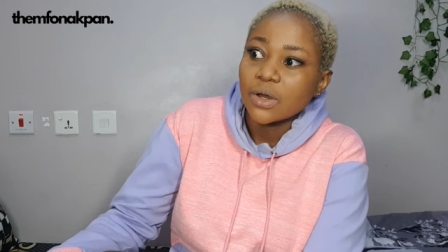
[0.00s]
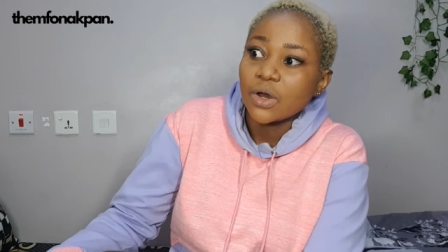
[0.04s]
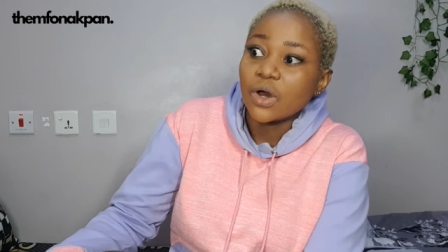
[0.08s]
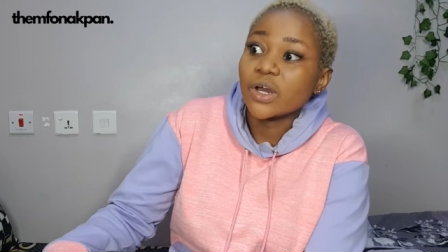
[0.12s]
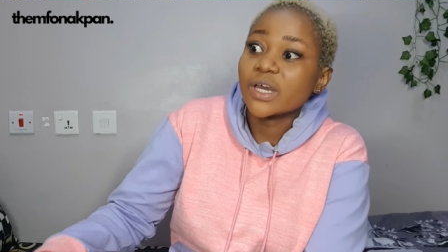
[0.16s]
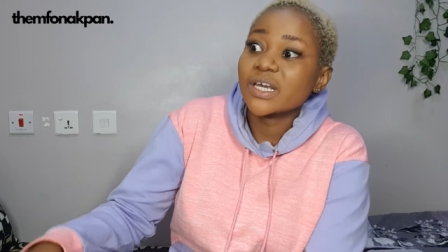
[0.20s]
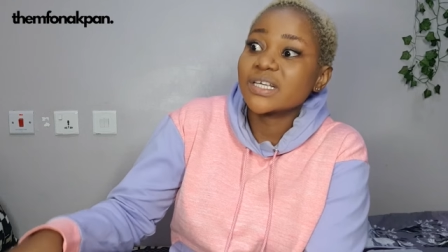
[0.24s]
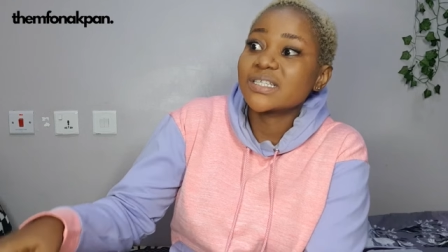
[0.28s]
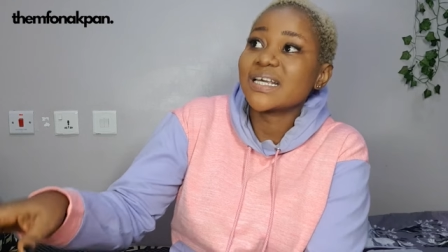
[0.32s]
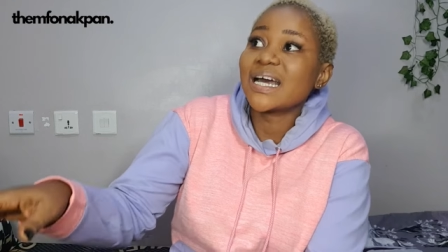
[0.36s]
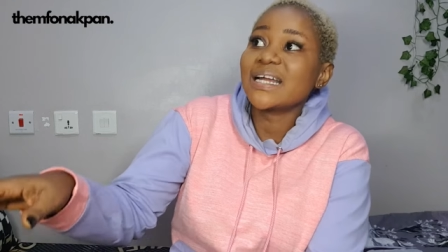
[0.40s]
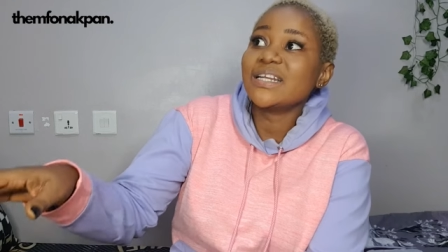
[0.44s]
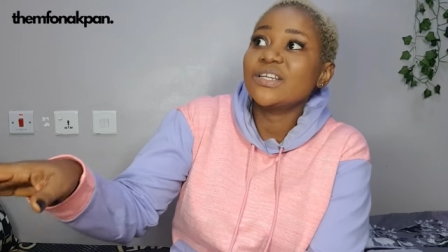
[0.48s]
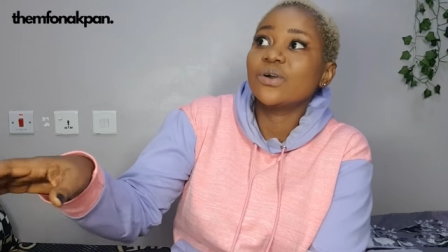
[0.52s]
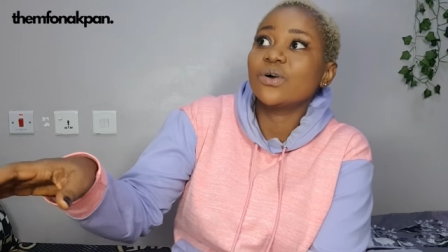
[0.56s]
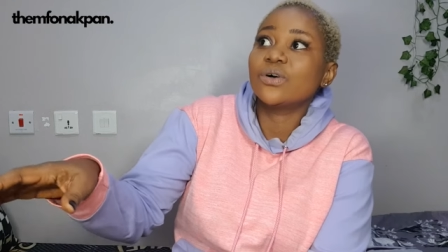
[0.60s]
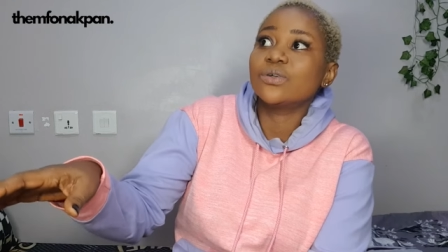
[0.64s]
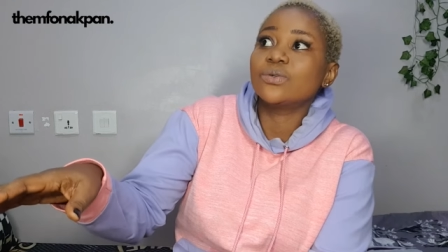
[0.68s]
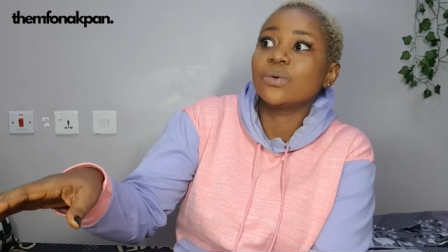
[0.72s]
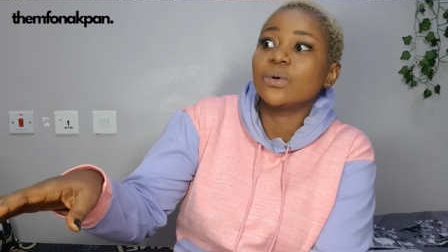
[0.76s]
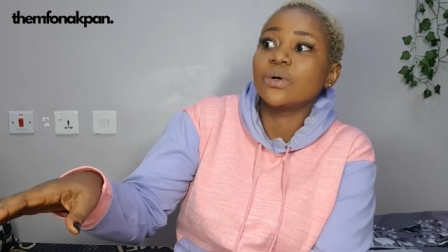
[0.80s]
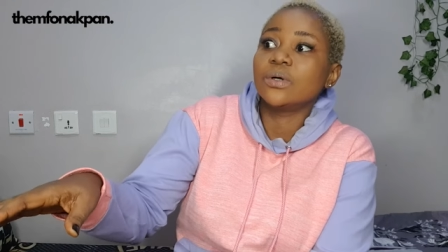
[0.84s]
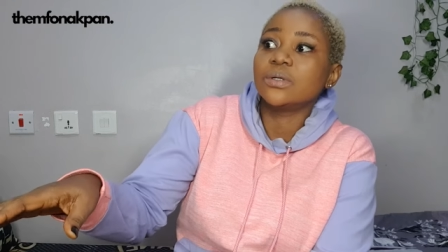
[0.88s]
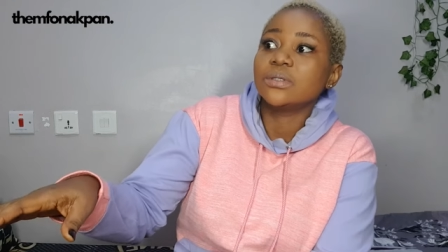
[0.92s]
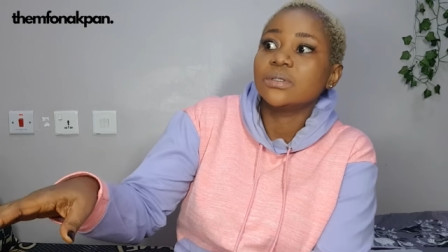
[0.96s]
Okay, is that the
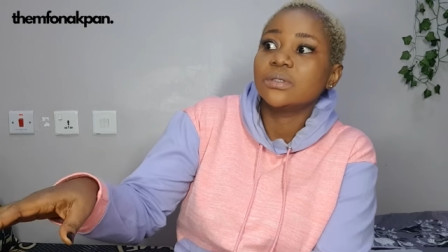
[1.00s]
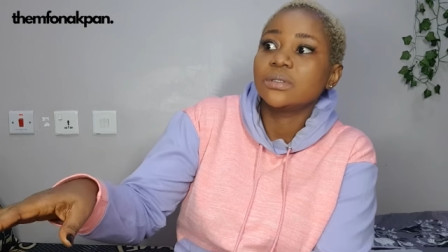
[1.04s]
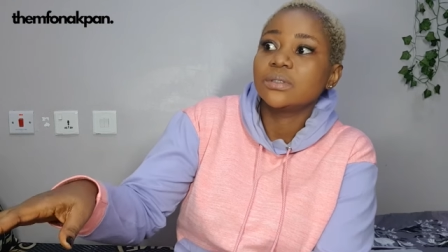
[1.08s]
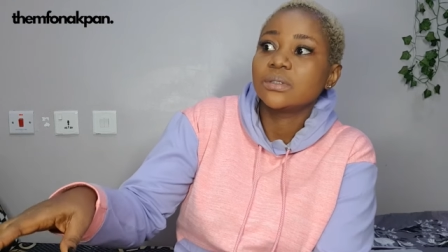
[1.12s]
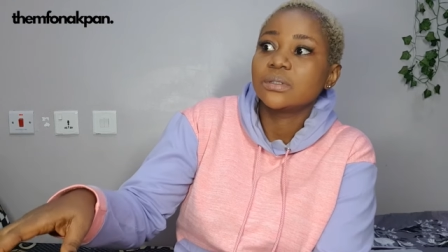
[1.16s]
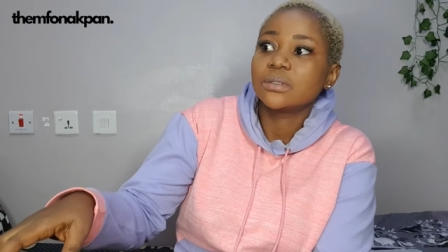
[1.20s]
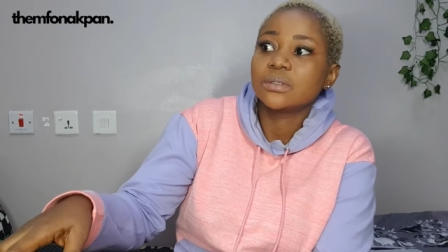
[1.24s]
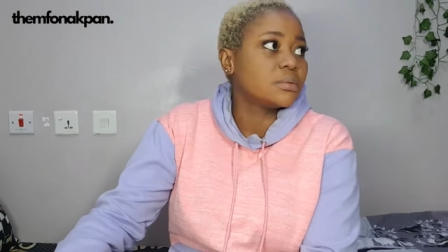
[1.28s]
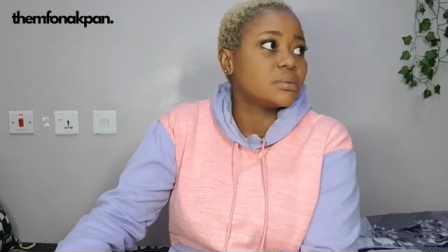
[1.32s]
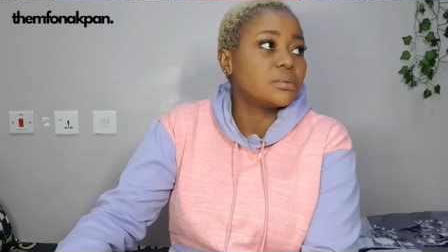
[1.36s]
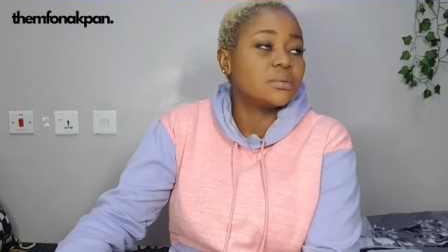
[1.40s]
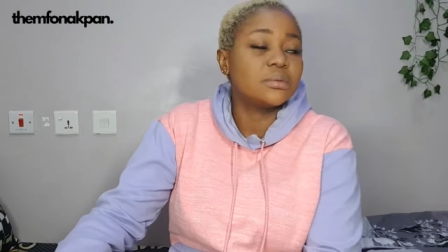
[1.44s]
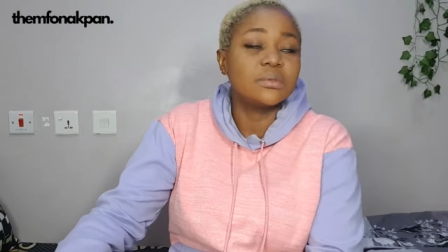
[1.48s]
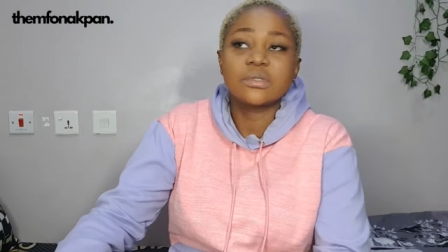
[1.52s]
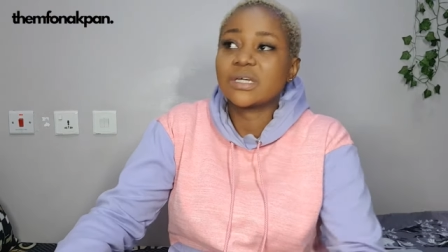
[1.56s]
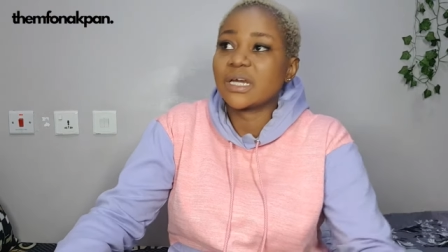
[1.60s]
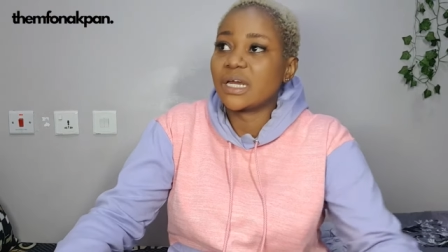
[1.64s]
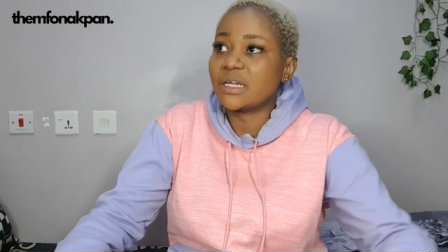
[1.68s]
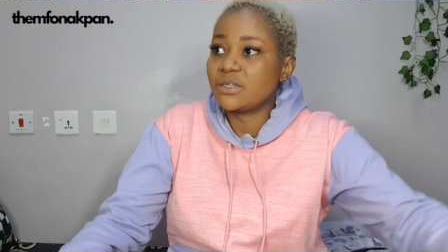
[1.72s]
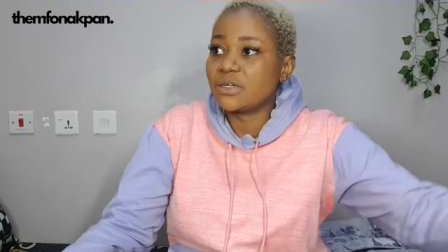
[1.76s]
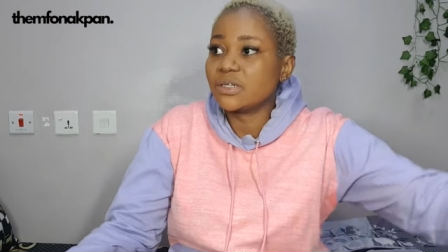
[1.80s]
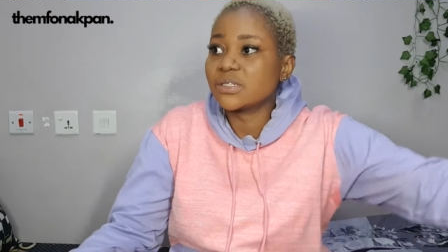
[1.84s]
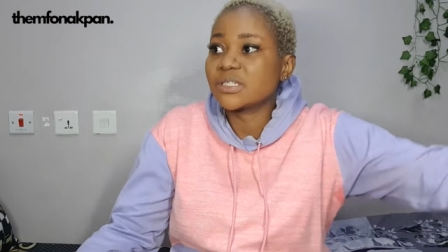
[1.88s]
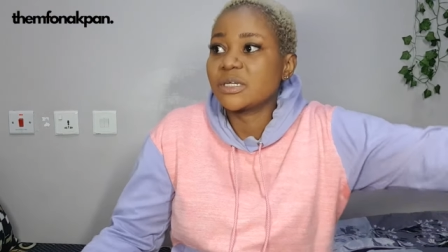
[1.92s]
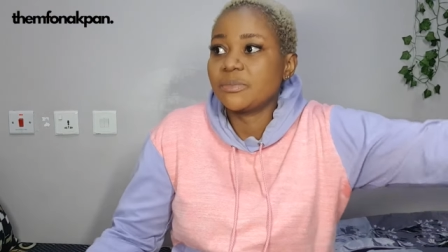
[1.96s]
old one? You
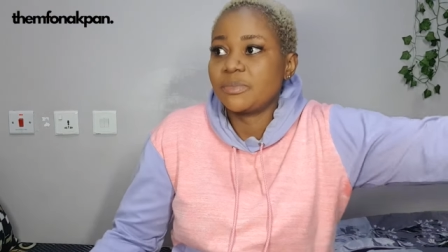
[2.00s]
can just